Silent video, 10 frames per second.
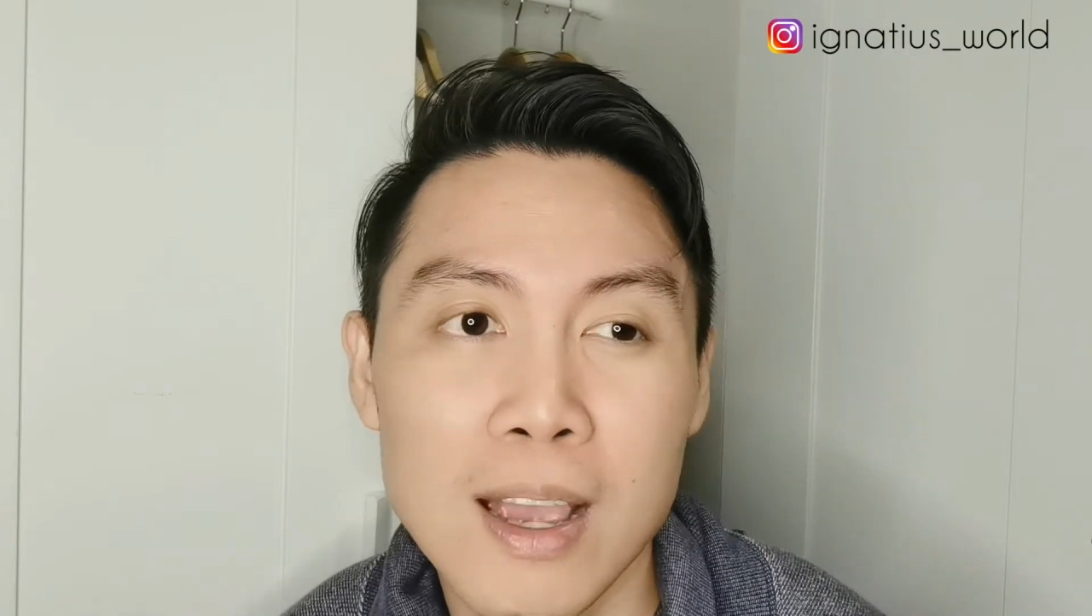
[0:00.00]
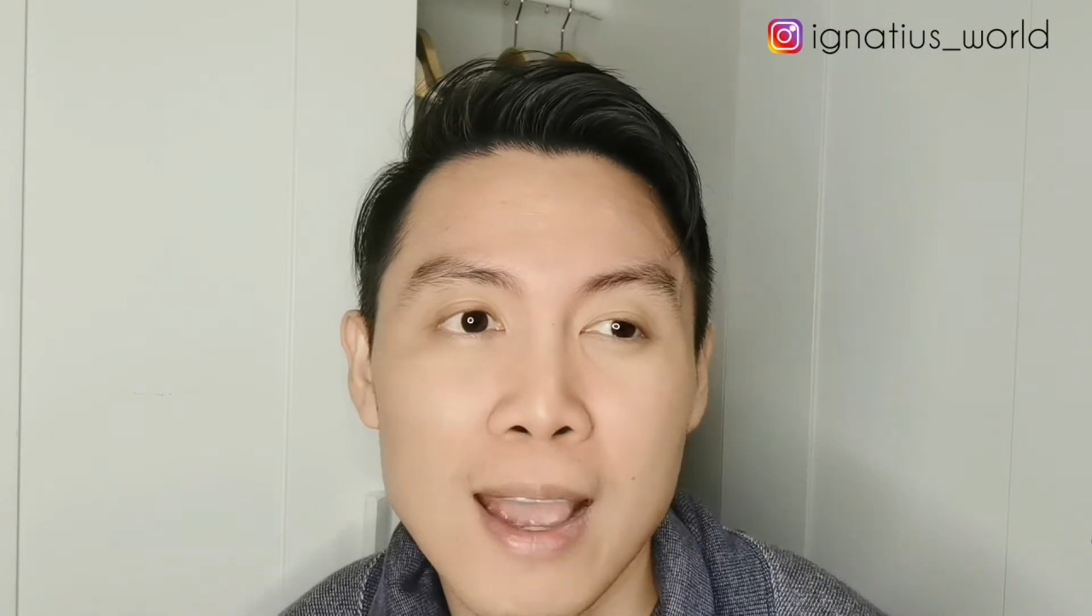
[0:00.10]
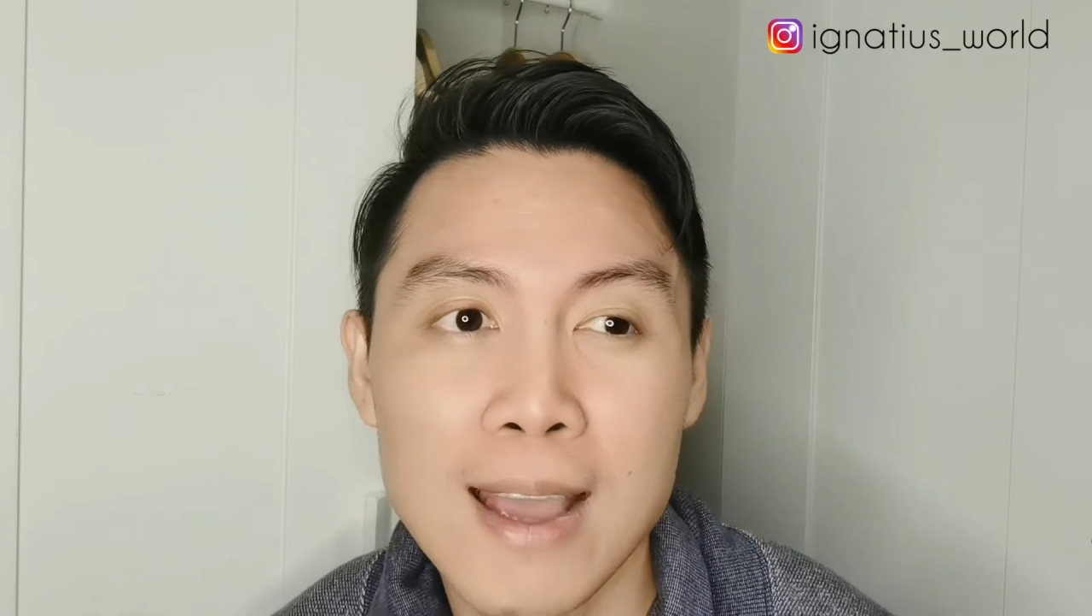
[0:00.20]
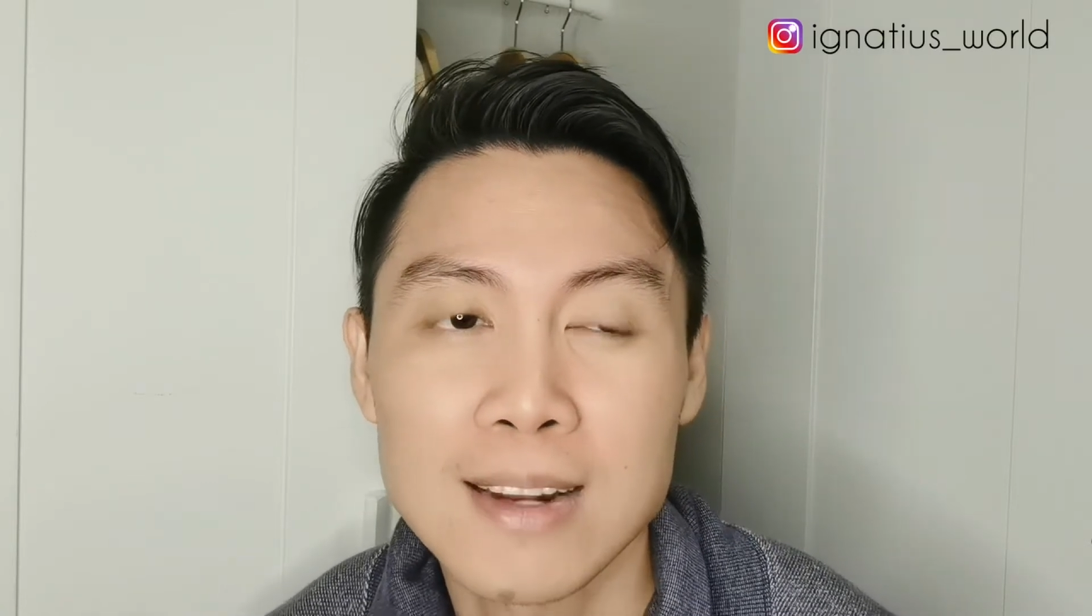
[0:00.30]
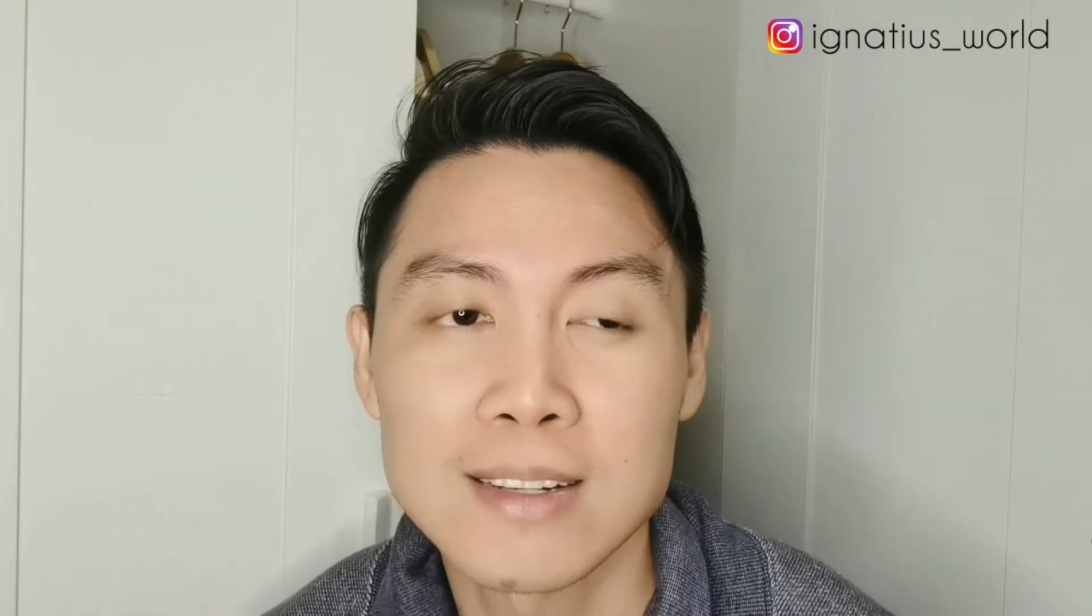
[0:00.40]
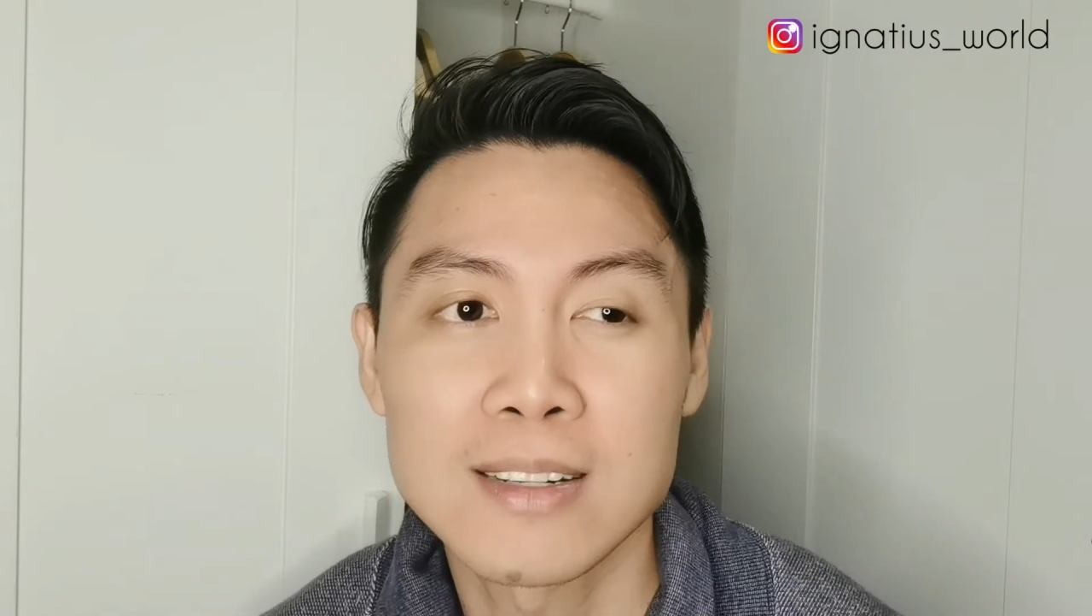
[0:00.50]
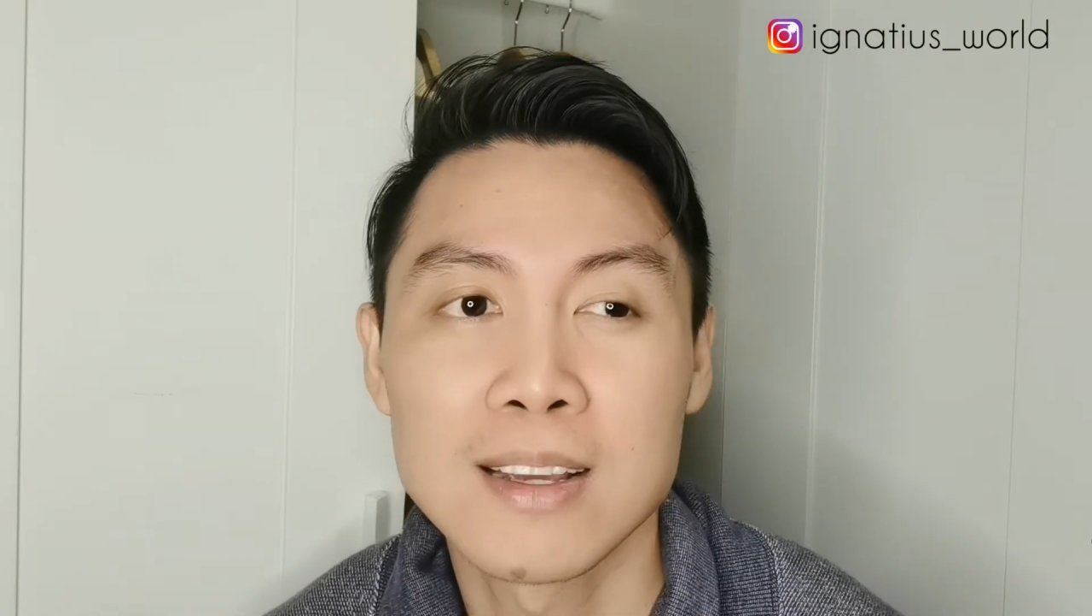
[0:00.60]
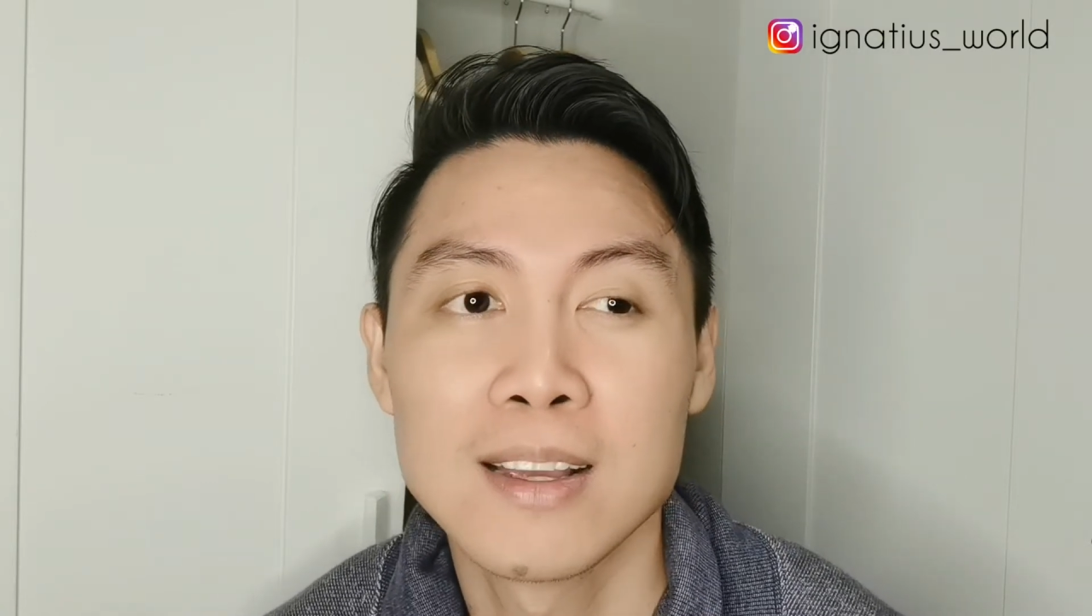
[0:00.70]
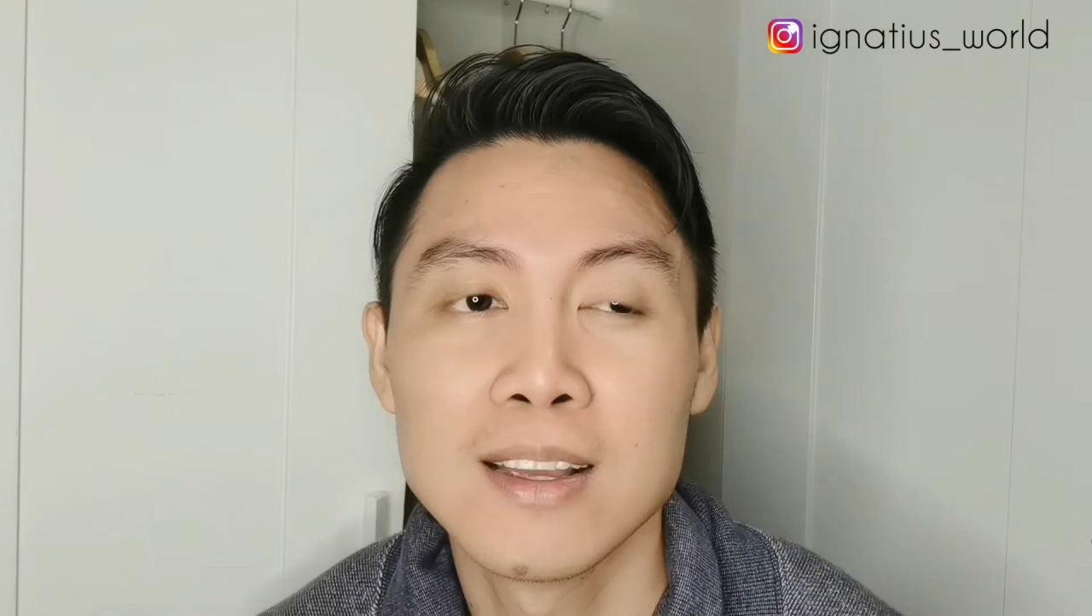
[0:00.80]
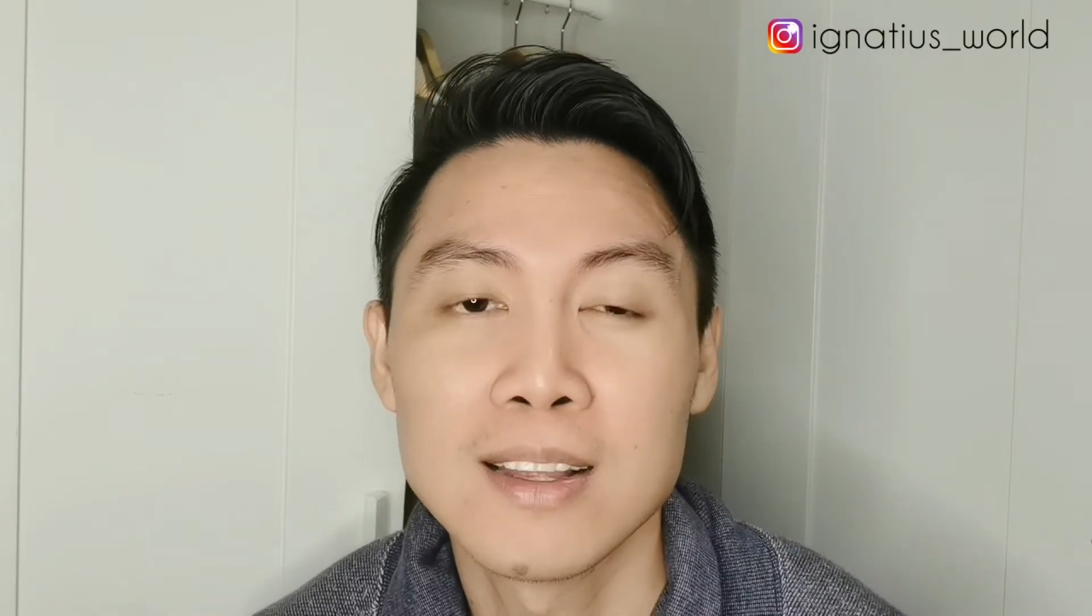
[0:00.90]
And
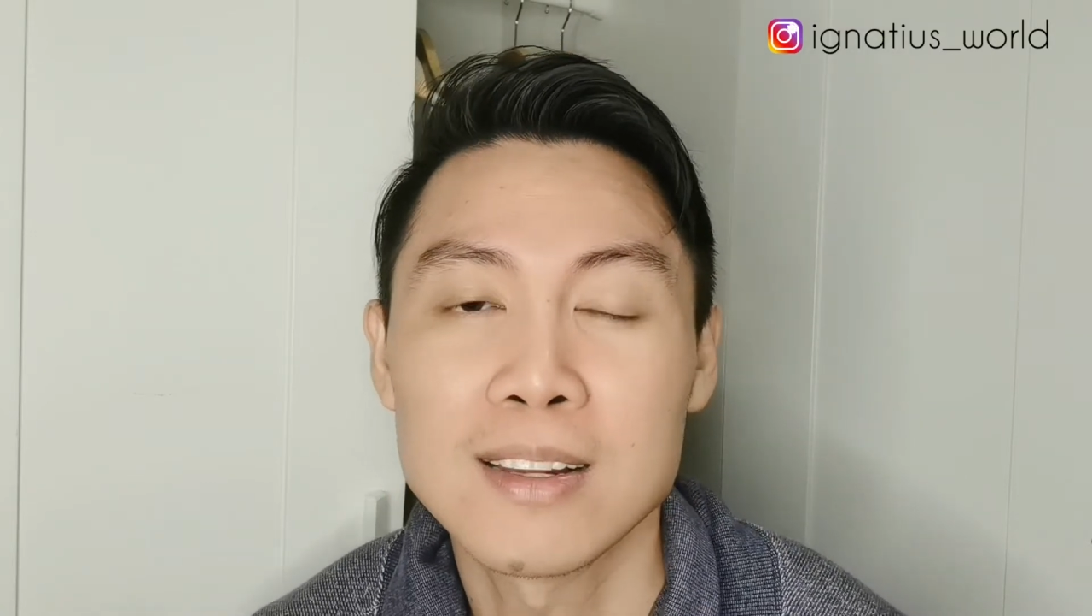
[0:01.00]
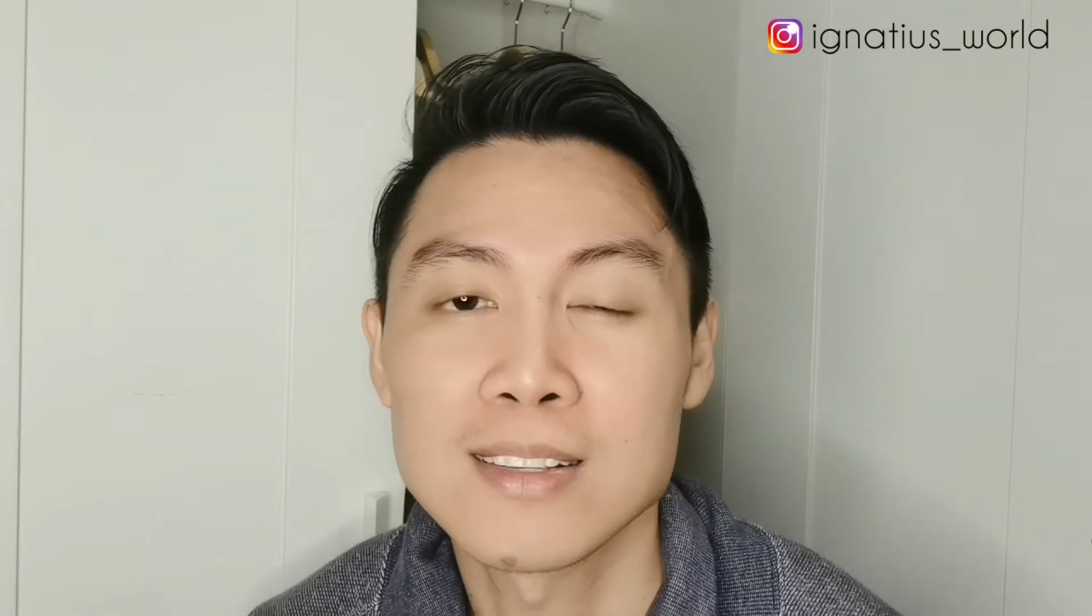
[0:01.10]
the